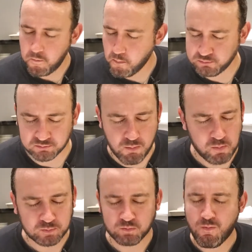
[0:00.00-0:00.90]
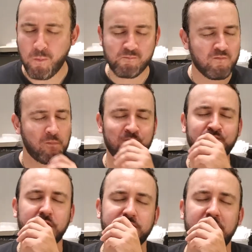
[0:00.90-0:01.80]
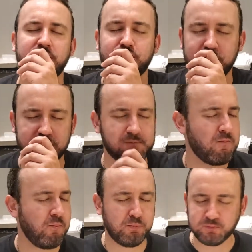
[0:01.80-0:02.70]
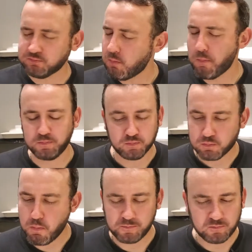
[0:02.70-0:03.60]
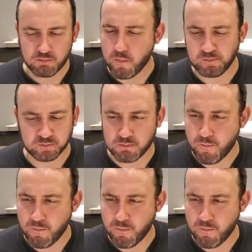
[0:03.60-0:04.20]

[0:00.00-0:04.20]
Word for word: Mm. Mm, the textures. Mm. Mm-hmm.